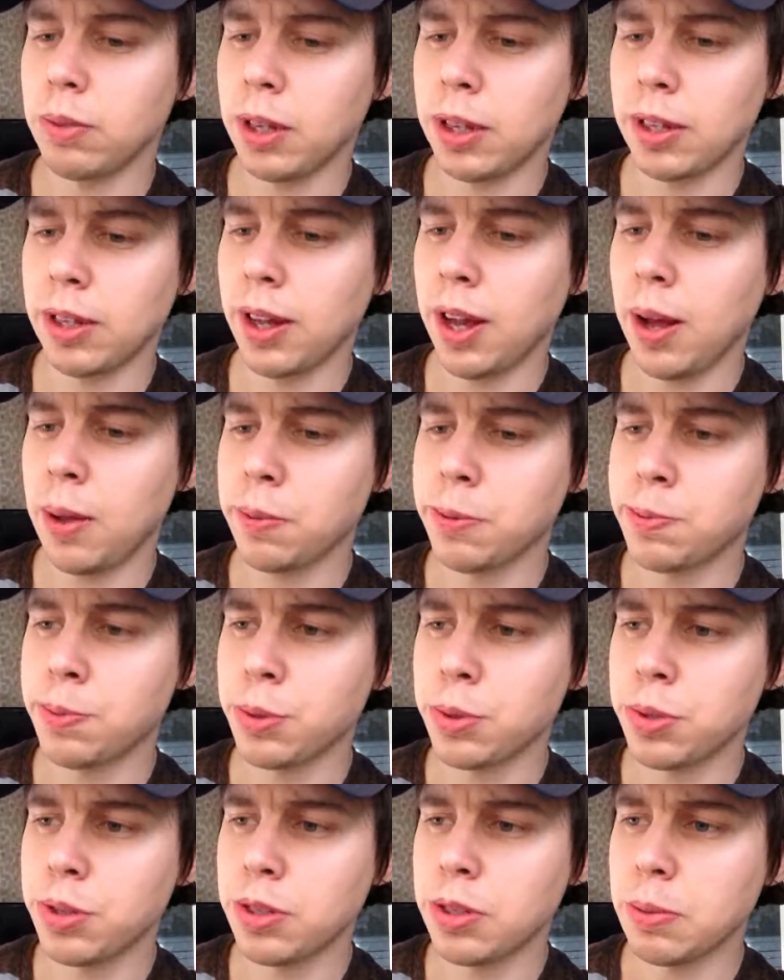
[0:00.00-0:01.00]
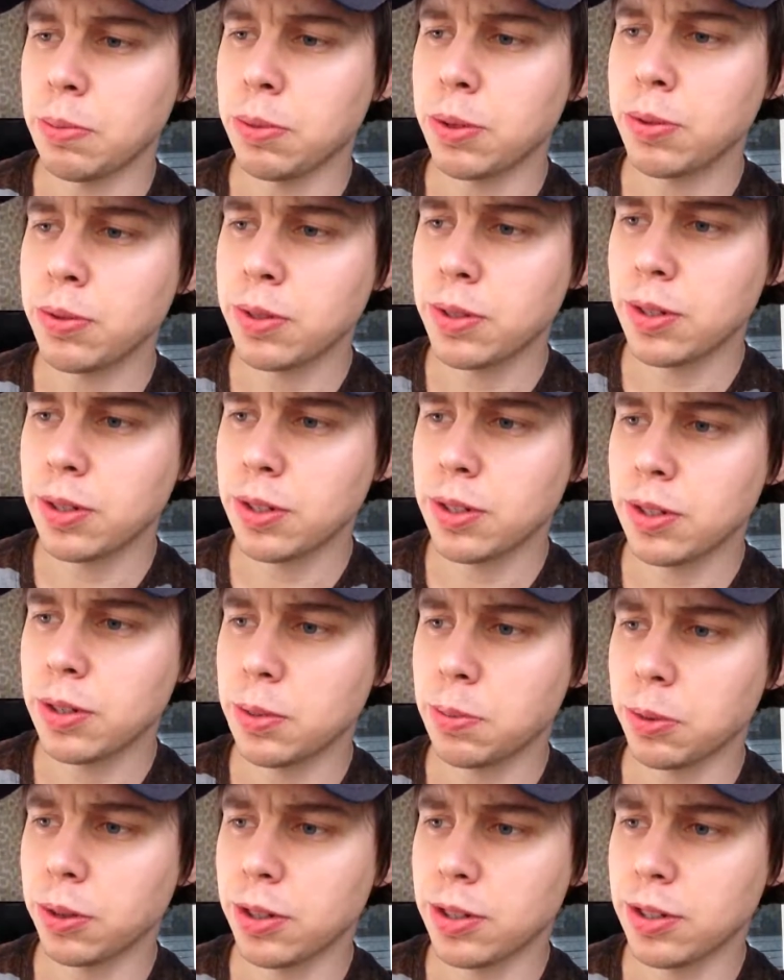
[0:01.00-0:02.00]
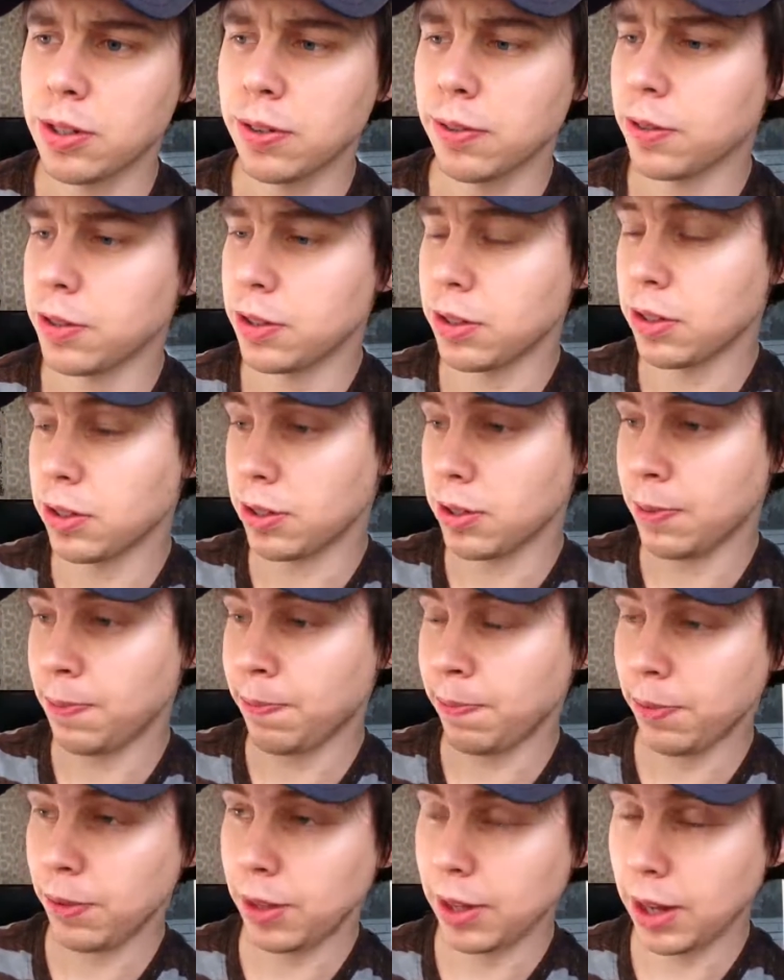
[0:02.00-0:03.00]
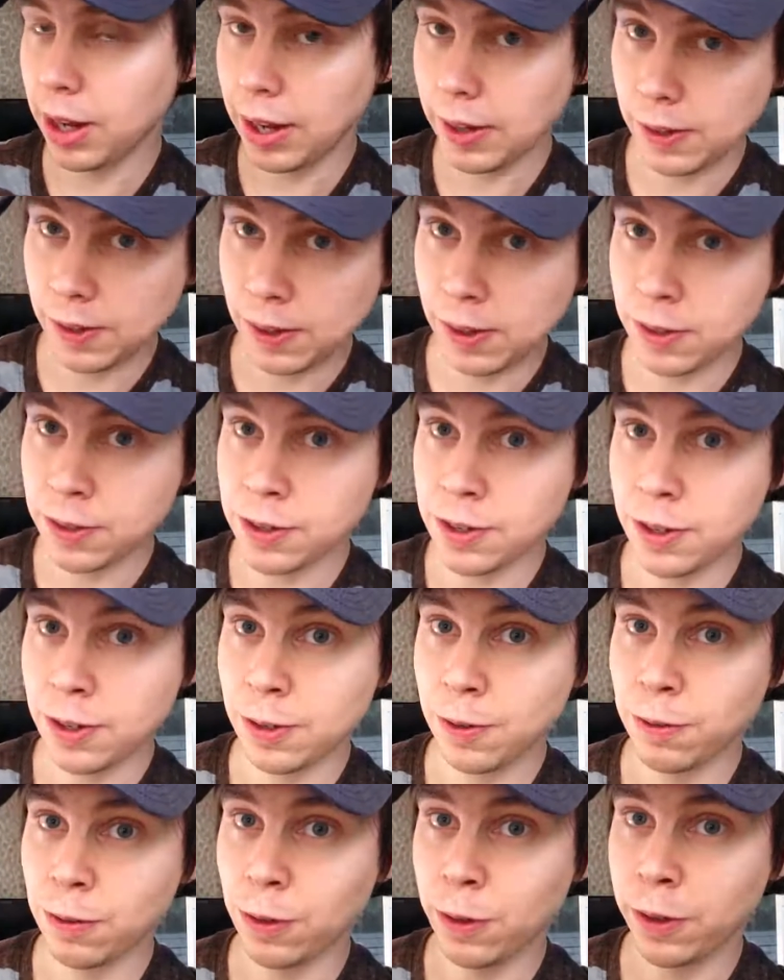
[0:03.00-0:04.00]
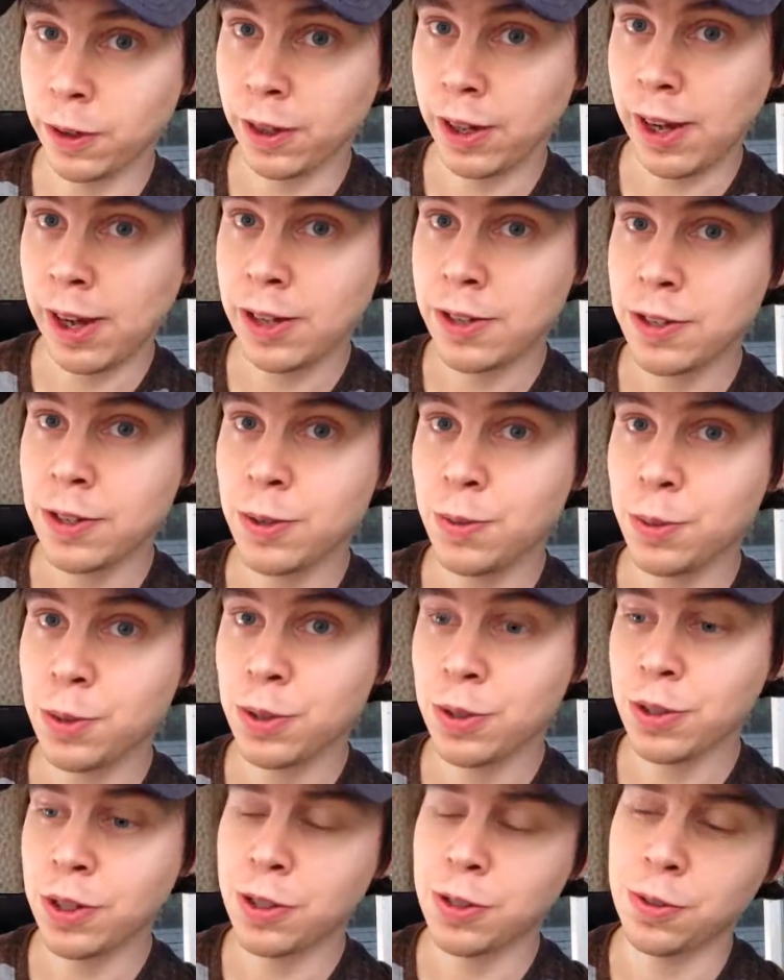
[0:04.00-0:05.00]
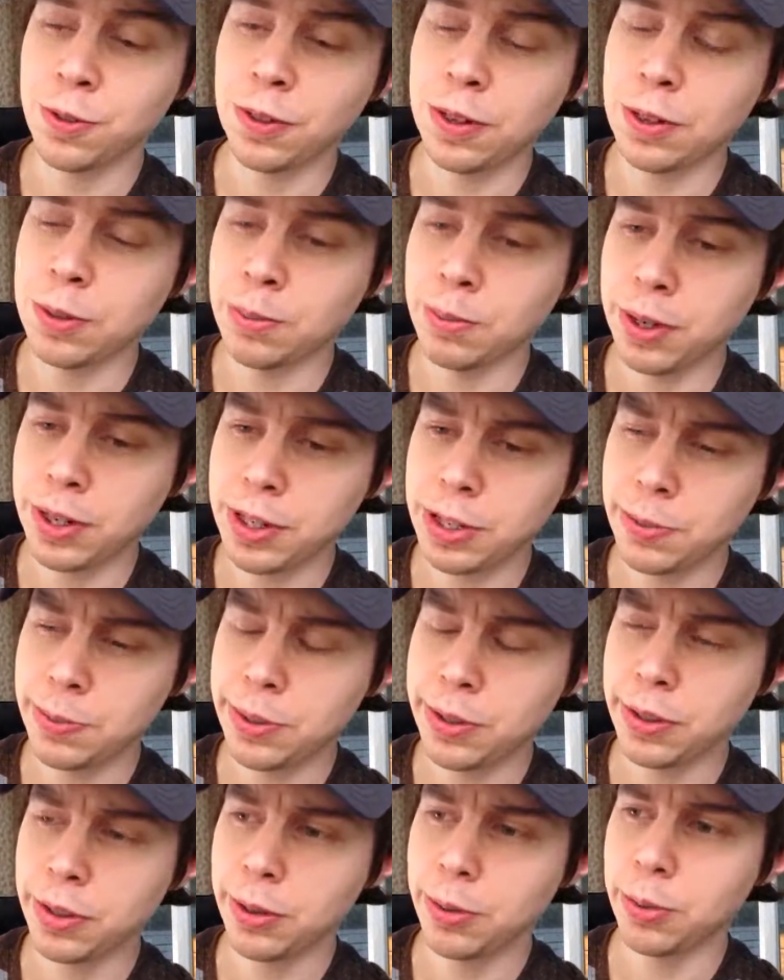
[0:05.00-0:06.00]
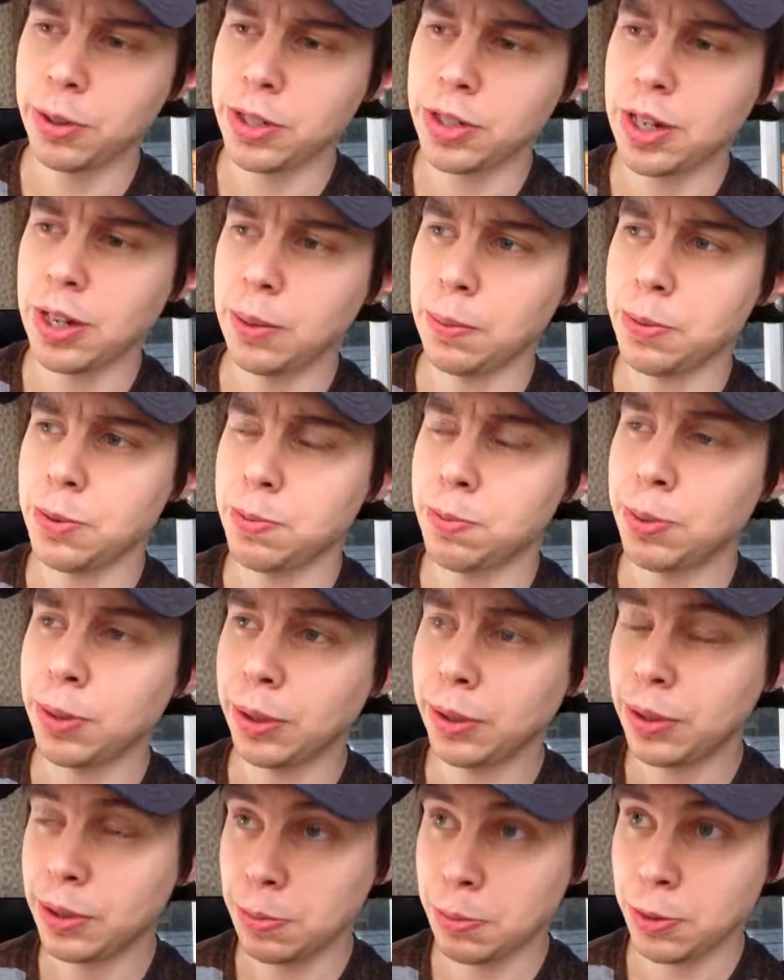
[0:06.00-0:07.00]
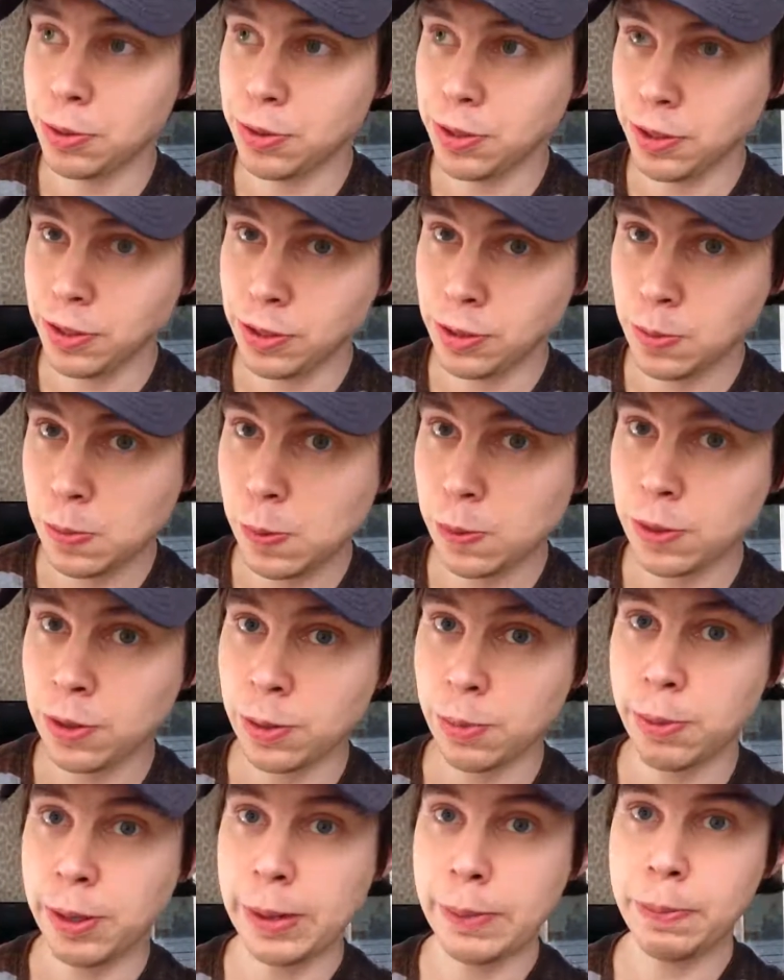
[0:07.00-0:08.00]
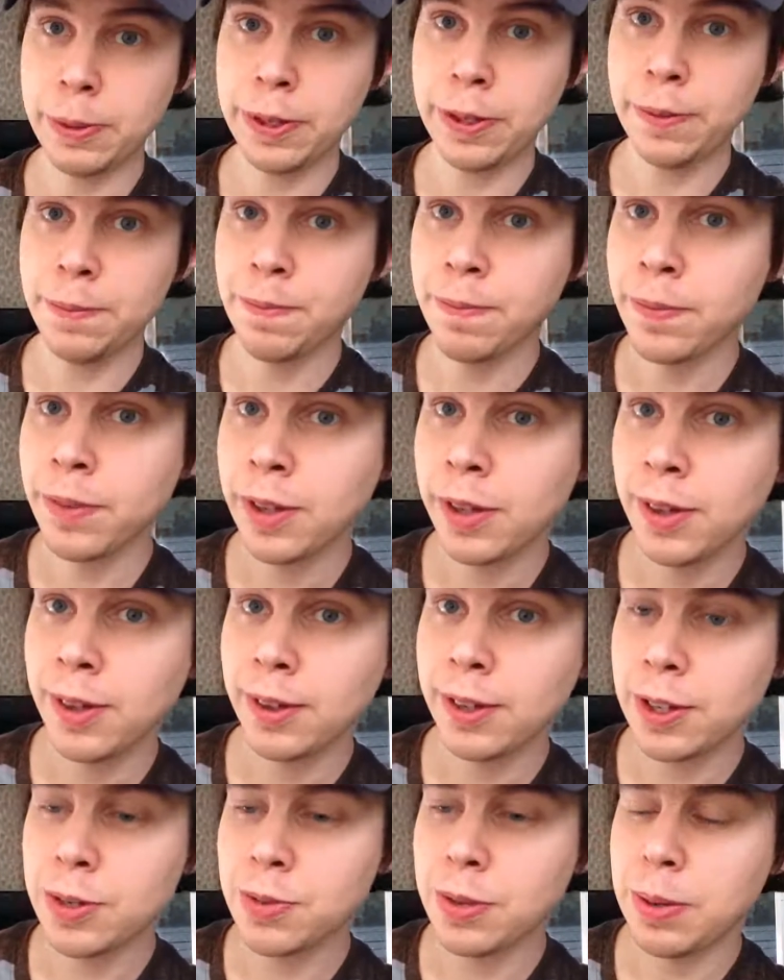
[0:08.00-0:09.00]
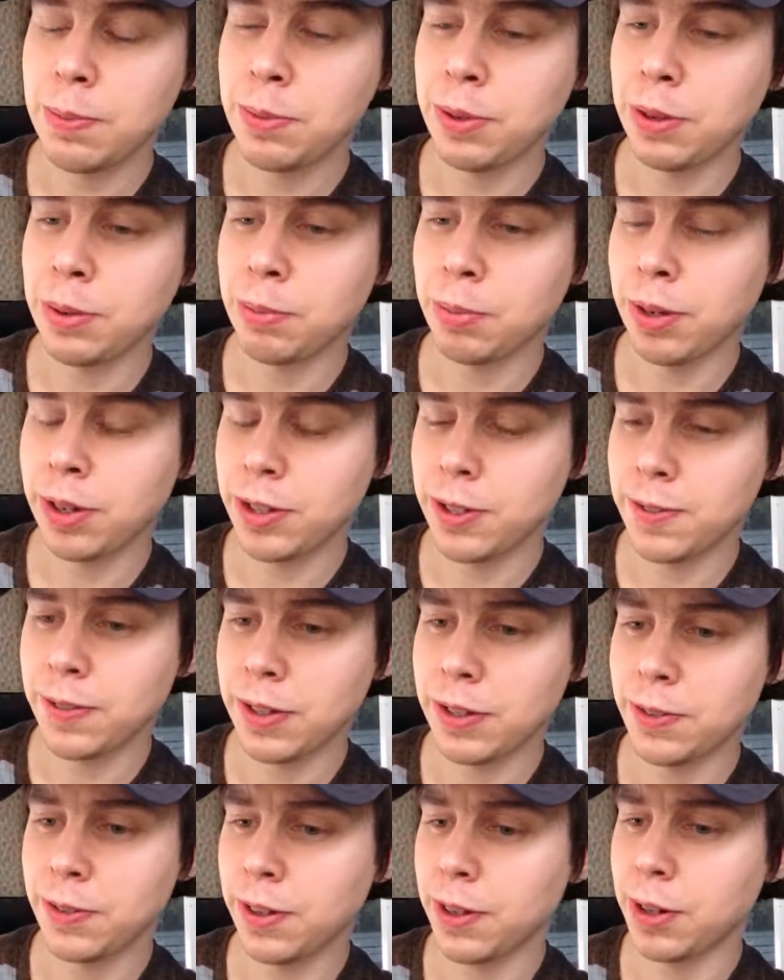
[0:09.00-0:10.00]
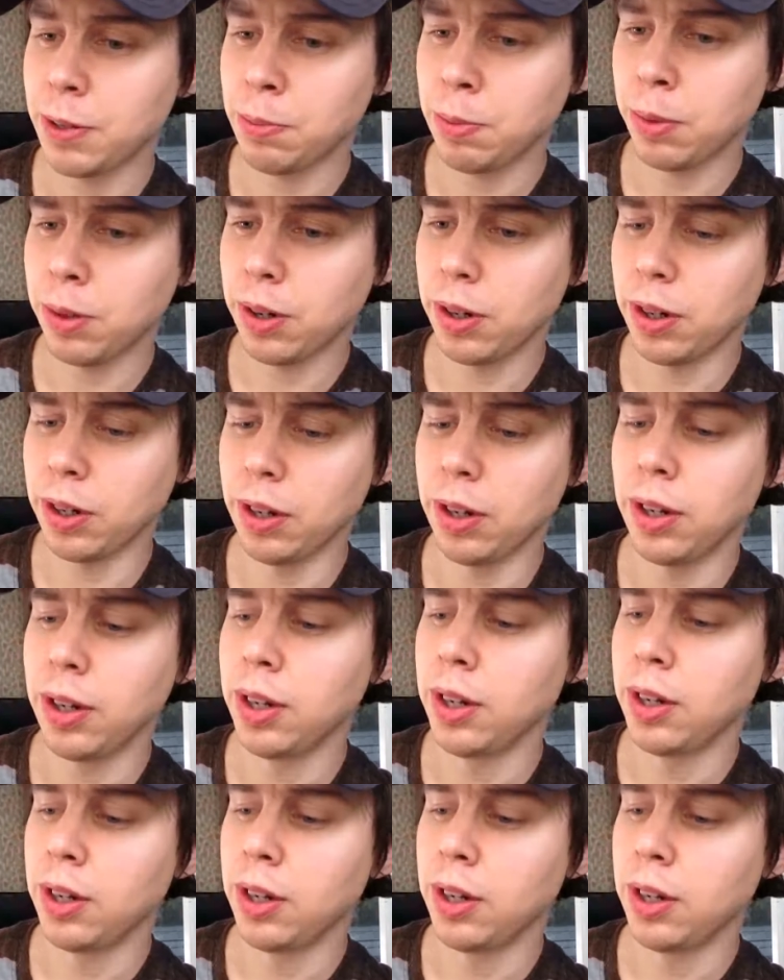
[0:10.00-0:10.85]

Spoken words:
And it helps boost the immune system because of its high content of lauric acid, which is also found in breast milk, which helps build the immune system when you're a baby. That's why being breastfed is very important.